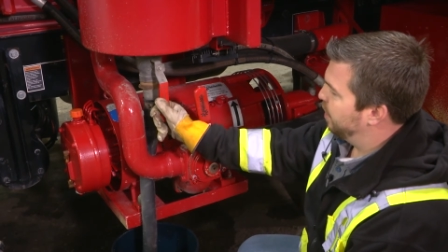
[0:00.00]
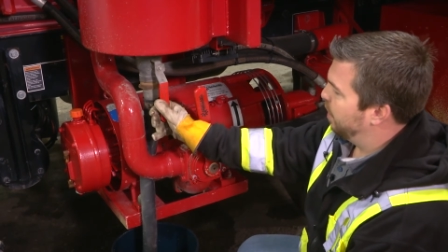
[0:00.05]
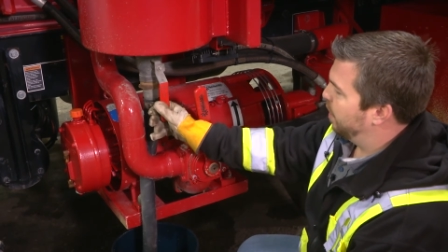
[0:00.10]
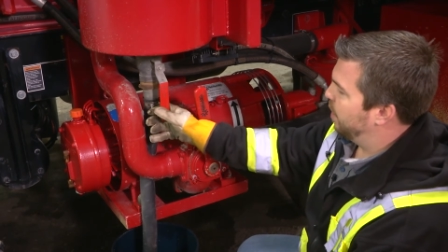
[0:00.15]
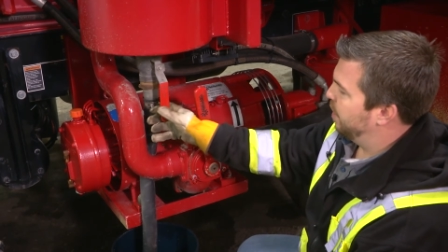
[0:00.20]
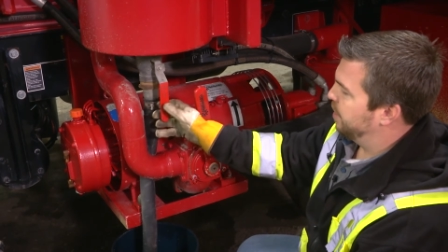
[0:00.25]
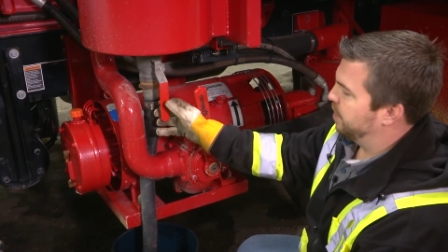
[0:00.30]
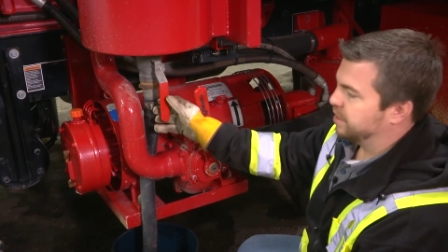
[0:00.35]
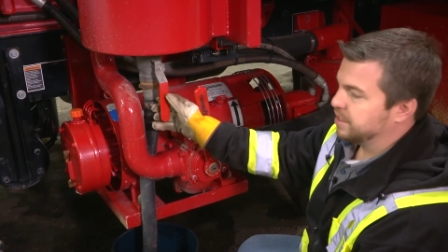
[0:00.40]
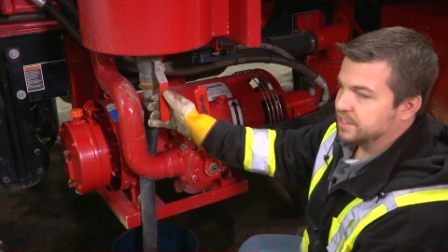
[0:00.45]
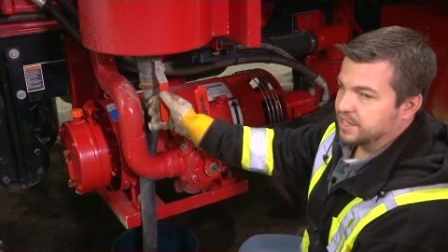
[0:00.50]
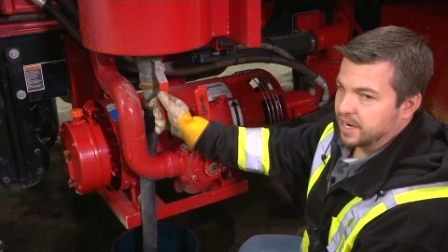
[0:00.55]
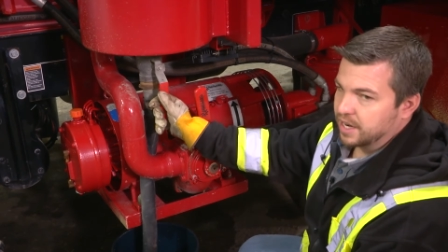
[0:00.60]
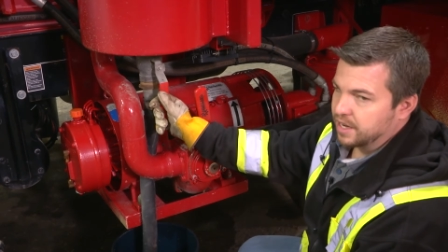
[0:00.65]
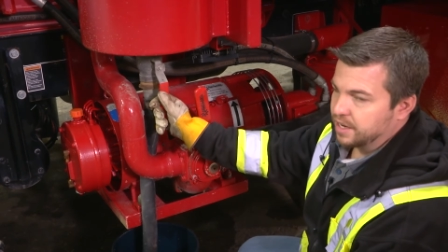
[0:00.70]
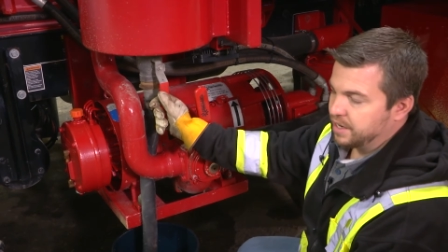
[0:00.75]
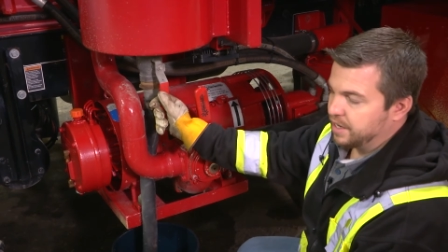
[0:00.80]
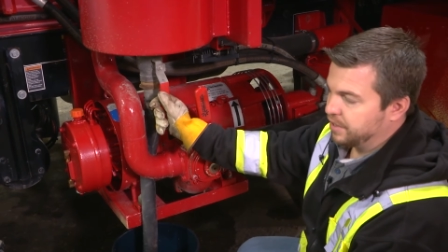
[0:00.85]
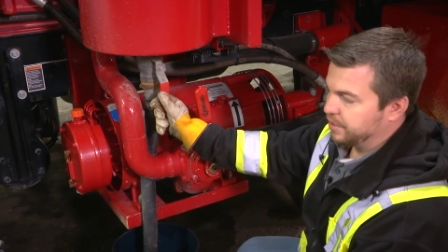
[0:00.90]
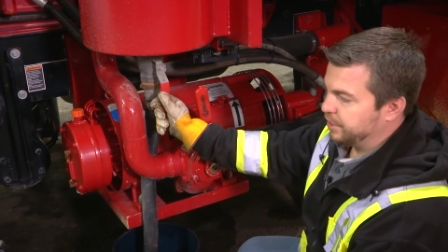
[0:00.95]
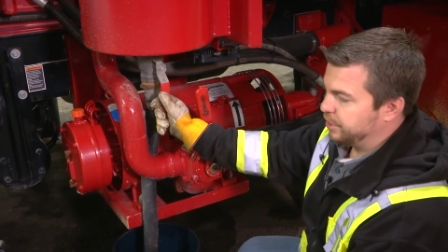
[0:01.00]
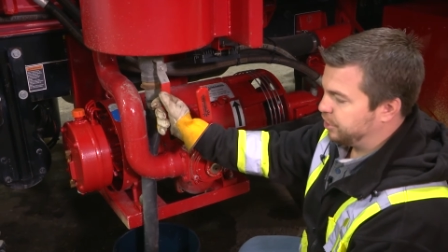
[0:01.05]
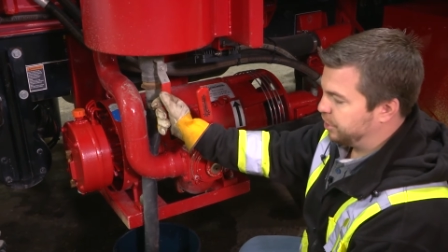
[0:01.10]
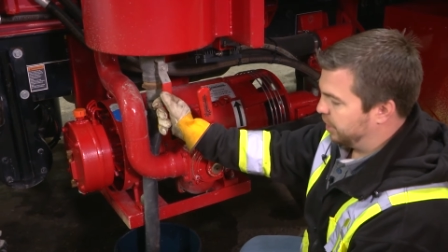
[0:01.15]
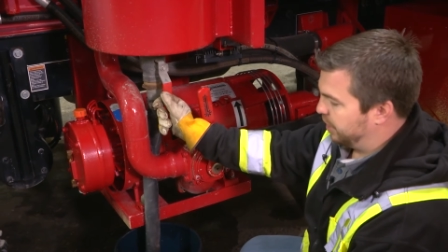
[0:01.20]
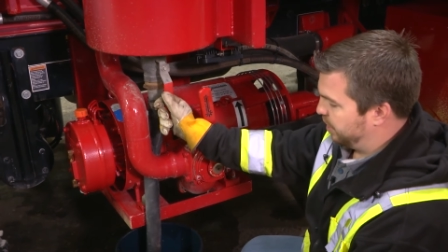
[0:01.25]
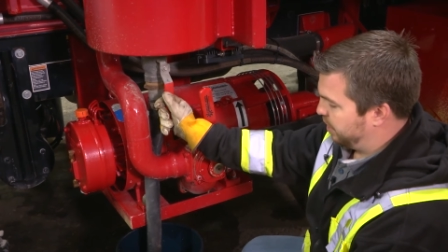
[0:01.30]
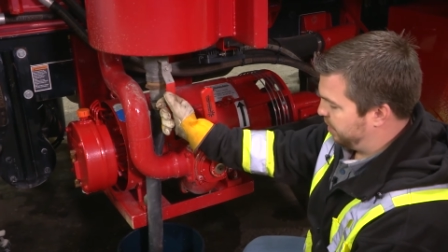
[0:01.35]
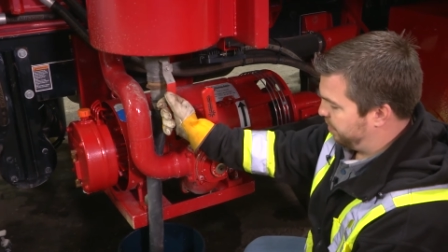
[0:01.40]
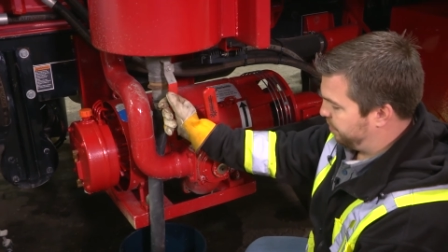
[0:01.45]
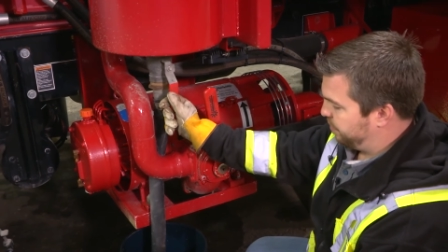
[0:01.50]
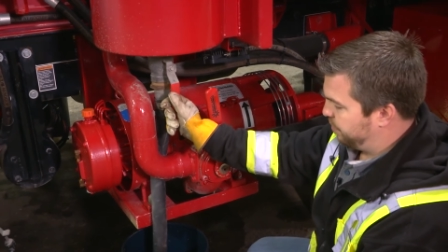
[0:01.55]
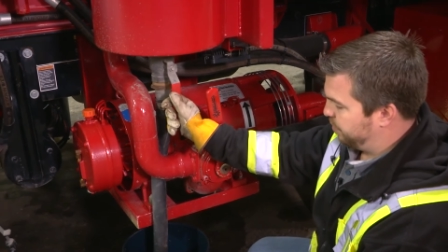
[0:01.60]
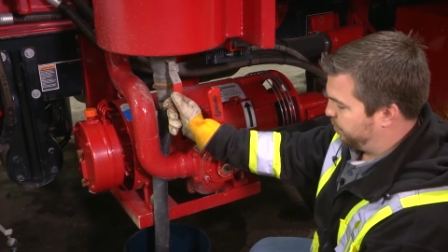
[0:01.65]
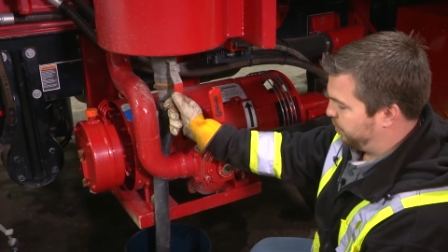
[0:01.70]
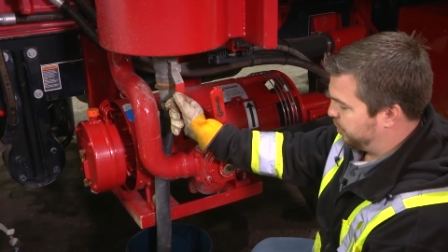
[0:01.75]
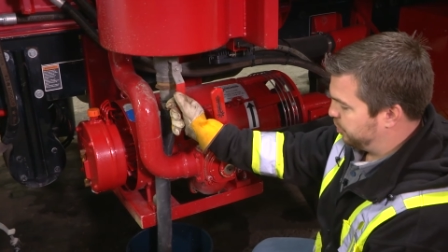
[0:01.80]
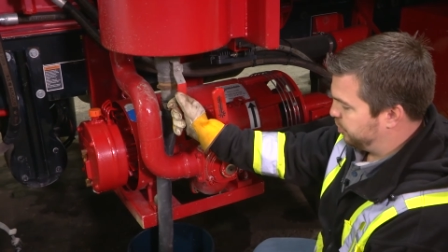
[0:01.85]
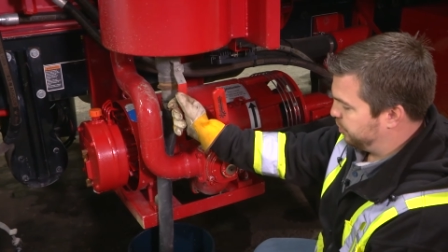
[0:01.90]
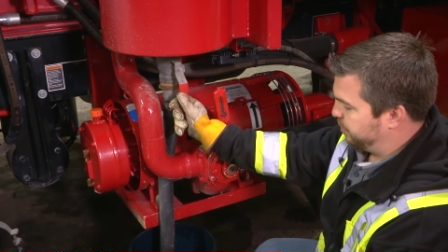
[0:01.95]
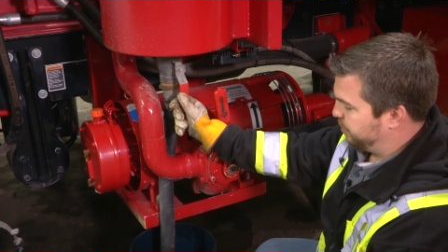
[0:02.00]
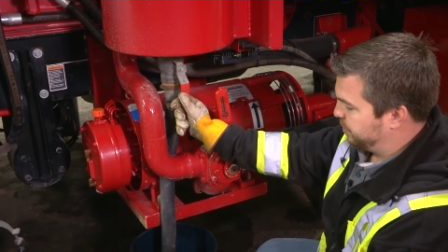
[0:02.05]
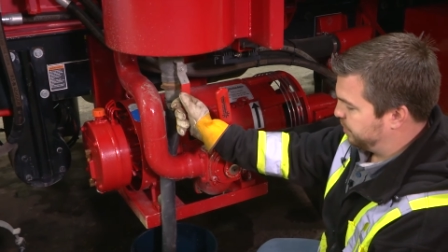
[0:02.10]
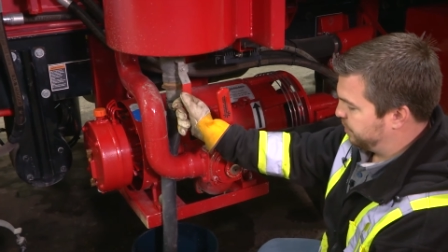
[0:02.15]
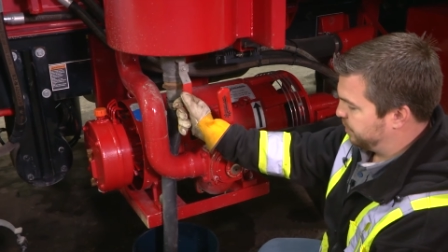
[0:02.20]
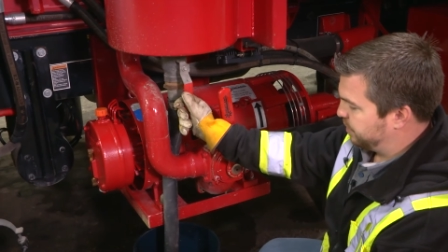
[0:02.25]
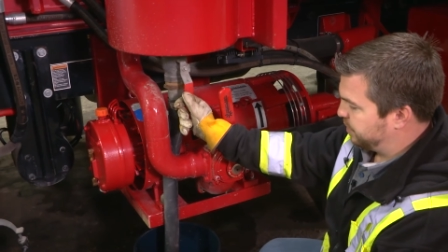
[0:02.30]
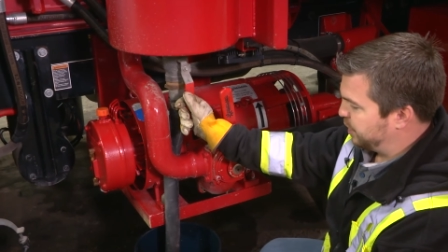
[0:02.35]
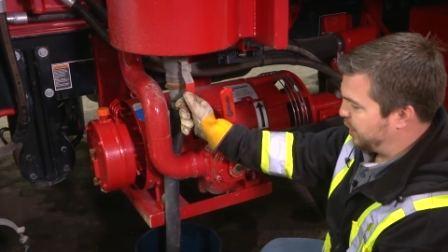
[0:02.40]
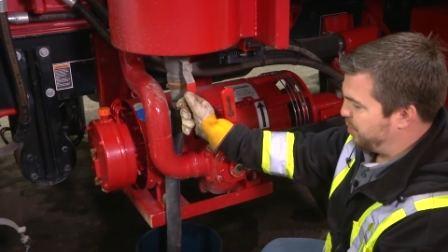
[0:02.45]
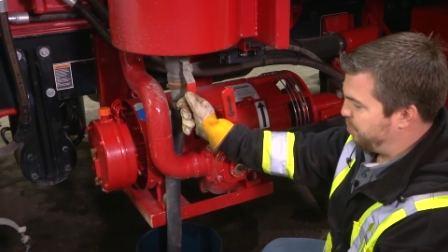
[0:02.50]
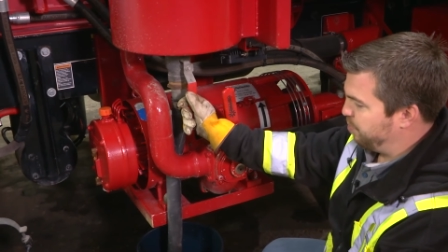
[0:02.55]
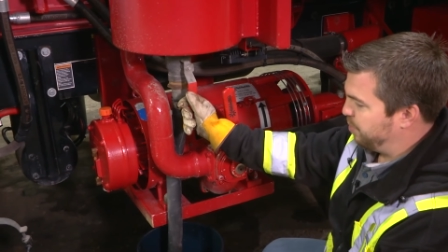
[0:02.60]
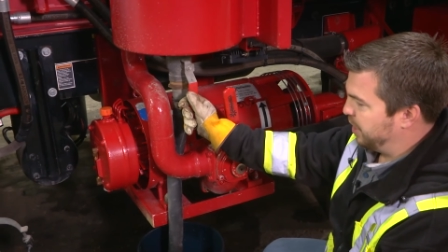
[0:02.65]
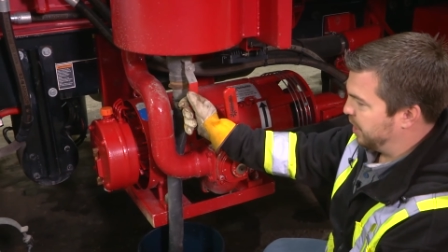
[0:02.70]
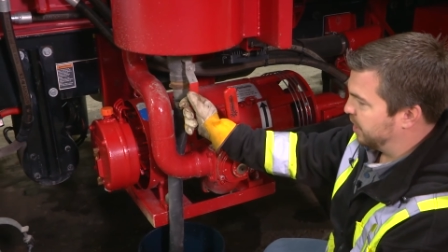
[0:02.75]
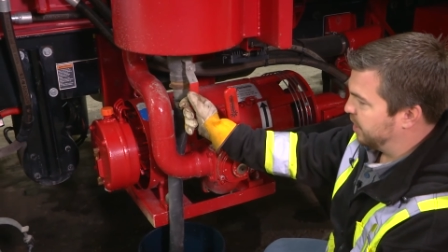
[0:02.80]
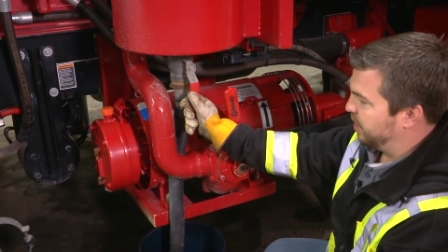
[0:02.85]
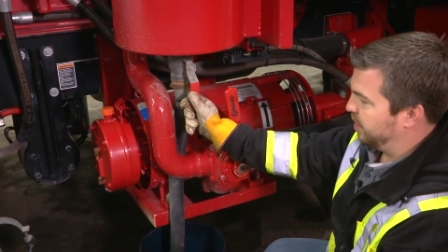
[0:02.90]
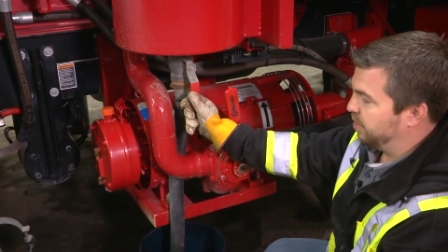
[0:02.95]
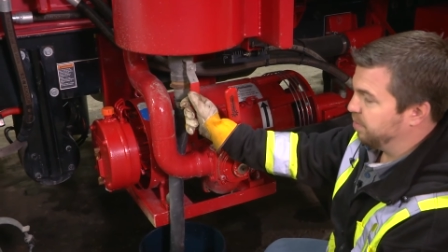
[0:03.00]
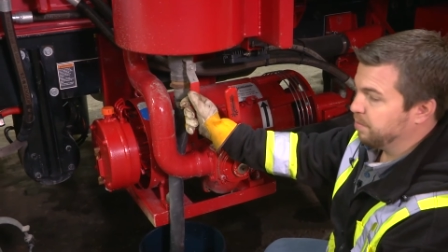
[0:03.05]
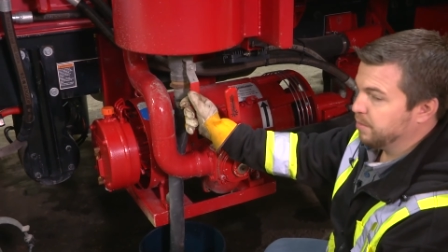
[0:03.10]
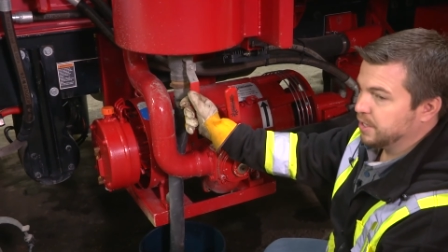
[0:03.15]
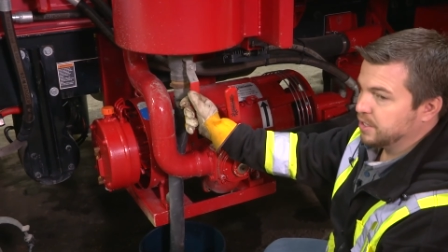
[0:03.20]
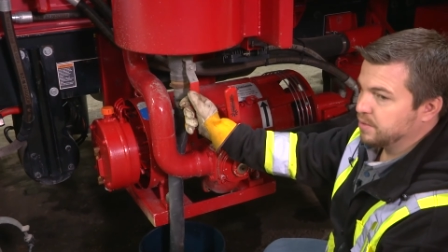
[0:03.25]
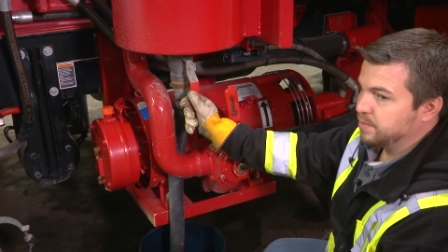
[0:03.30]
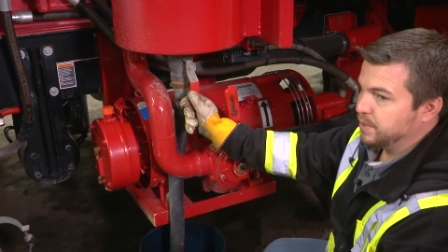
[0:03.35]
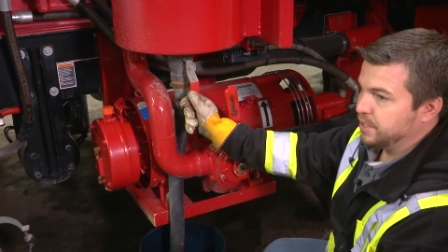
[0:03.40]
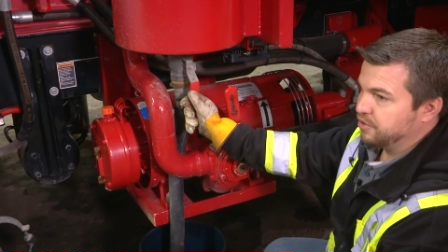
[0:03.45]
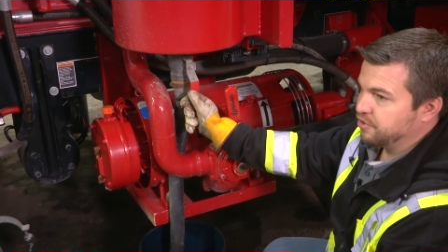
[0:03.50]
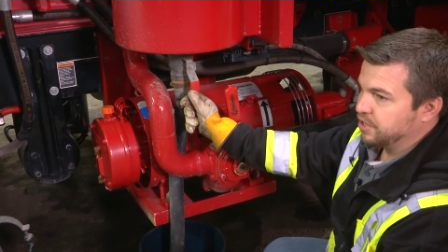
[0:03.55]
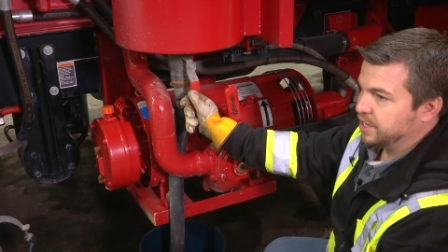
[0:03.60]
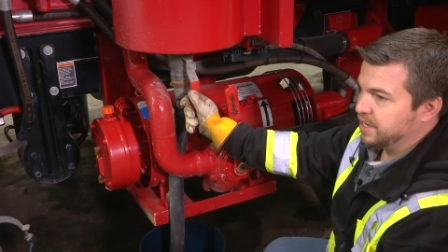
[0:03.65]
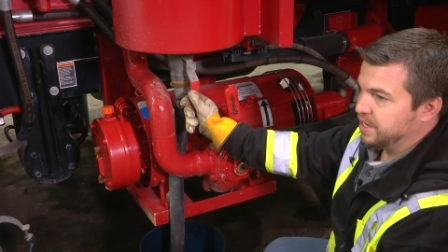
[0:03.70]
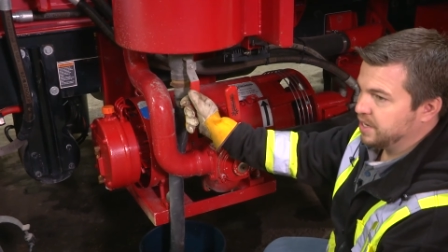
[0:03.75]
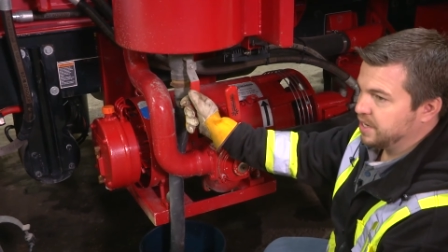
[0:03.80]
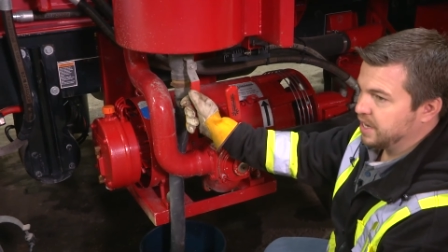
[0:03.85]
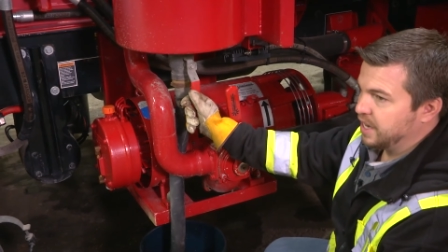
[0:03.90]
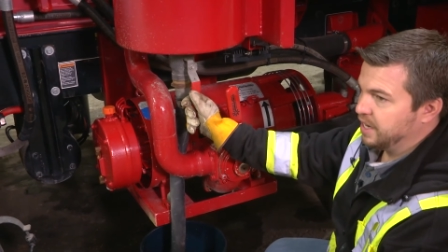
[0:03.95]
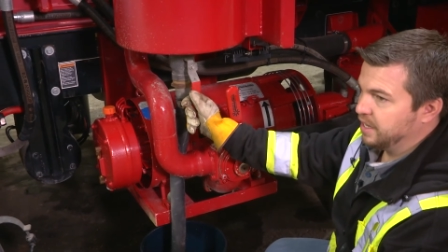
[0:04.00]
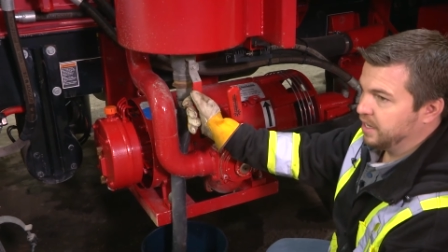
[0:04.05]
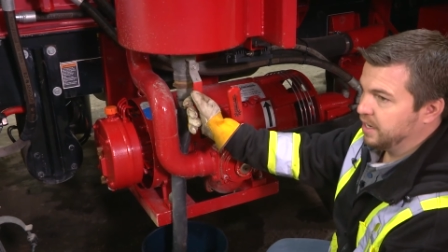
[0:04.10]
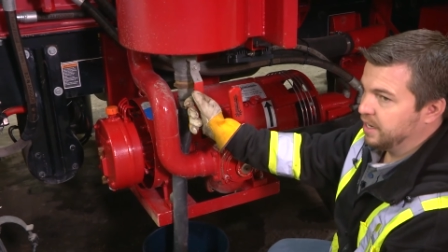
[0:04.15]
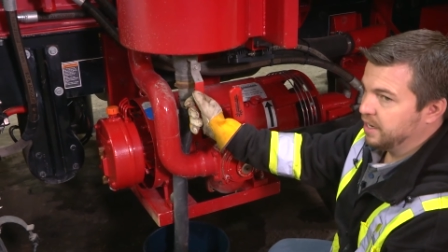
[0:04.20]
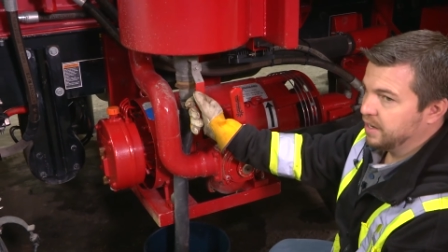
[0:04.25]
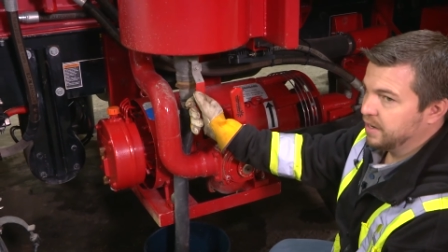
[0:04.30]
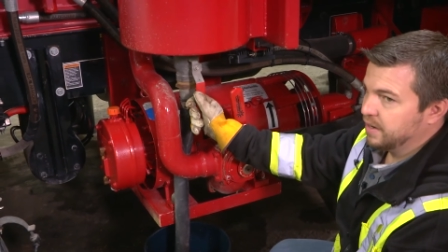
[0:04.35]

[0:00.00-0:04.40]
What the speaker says: on our secondary shutoff, which uses the same bucket, must be drained daily,